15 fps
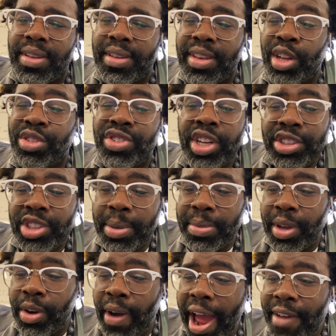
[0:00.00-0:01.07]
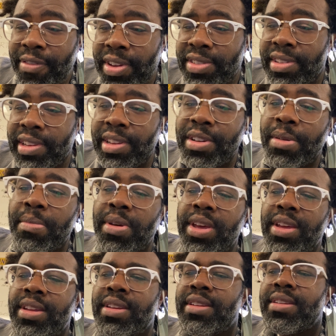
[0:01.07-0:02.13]
They'll touch up the graphics a little
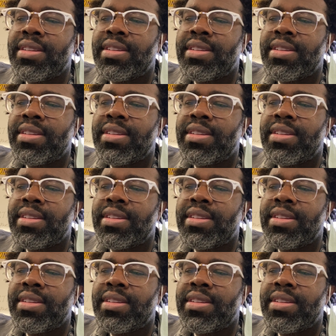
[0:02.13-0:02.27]
bit.